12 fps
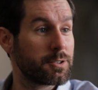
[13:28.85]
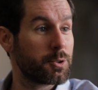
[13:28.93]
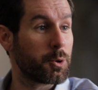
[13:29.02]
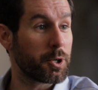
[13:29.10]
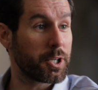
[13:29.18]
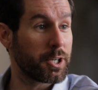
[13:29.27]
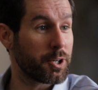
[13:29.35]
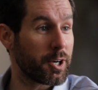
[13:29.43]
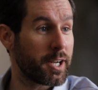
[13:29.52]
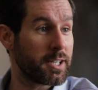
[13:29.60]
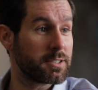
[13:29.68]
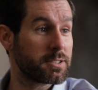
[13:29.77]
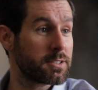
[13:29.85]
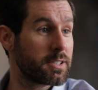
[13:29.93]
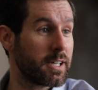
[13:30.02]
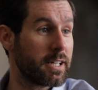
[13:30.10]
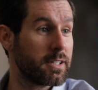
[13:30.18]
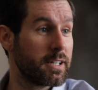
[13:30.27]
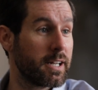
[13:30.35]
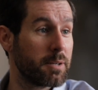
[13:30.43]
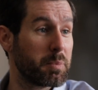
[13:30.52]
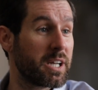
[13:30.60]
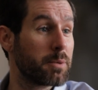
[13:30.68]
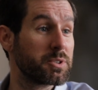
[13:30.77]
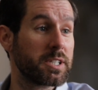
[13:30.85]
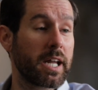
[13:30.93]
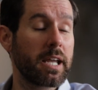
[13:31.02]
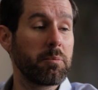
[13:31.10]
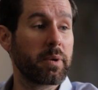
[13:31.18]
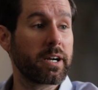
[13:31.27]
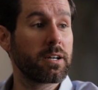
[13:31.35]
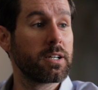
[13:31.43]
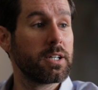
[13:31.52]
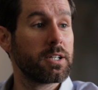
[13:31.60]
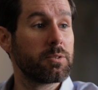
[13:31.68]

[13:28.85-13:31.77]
court yeah. hearings, and and it becomes a nightmare.